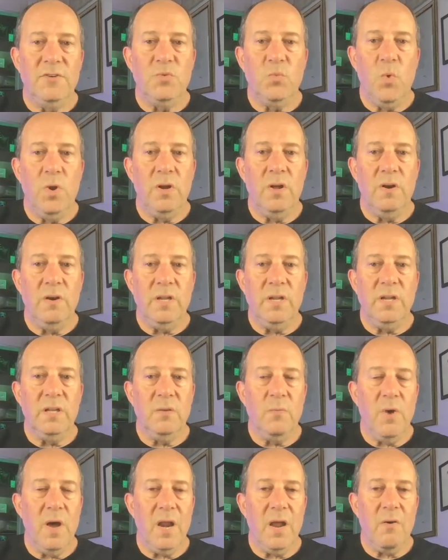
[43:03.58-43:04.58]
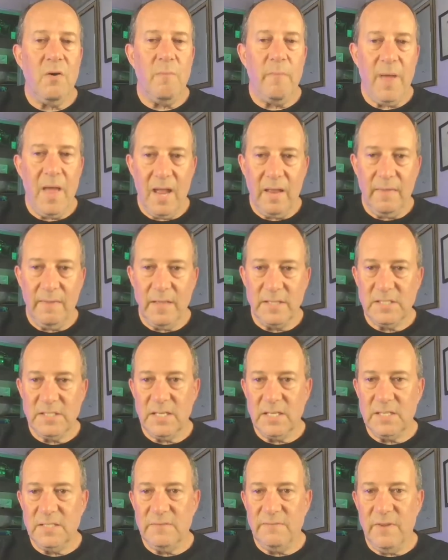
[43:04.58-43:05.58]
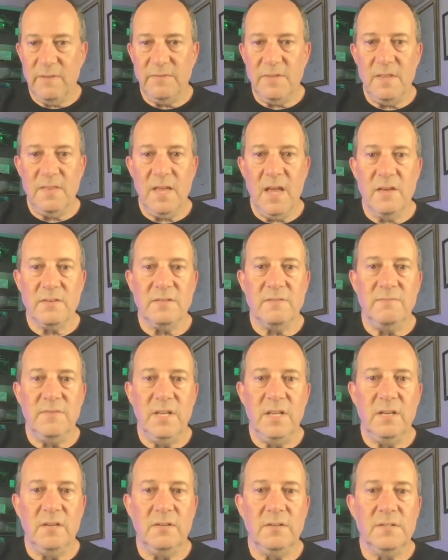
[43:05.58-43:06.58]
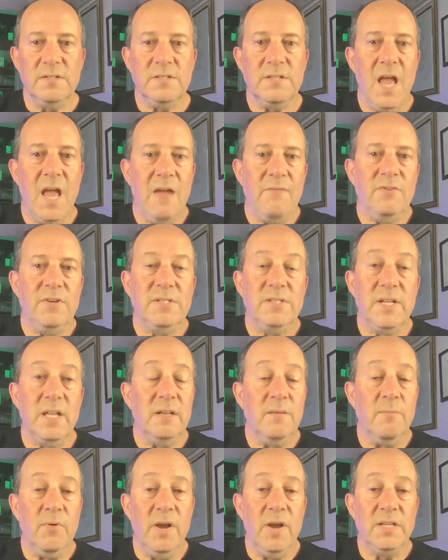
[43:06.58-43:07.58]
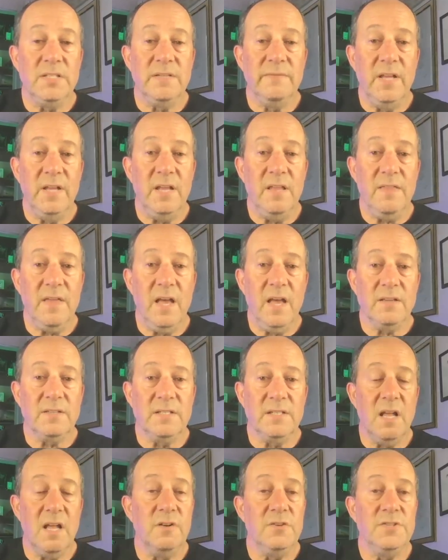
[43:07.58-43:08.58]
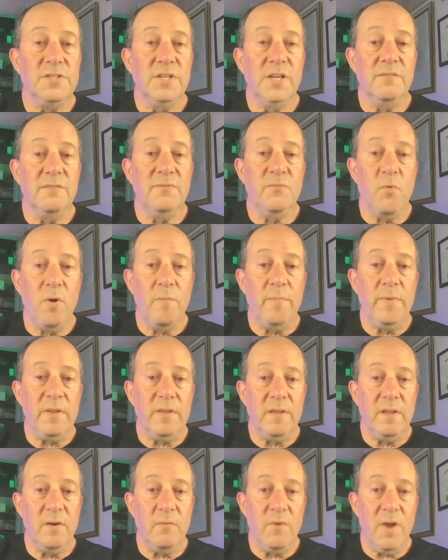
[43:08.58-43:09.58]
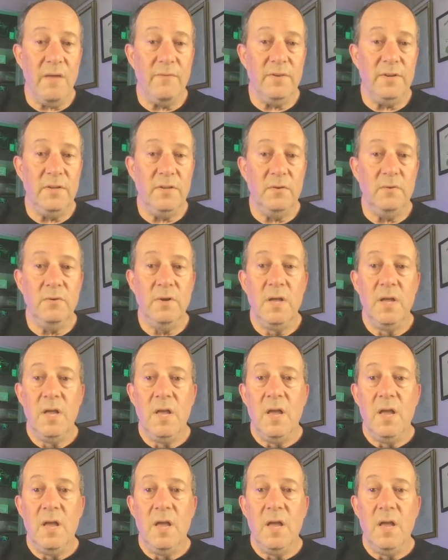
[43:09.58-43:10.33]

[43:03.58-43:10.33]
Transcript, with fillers: 100 kilowatt hour pack, that's 50,000 vehicles, average selling price of $80,000. You get $4 billion in revenue.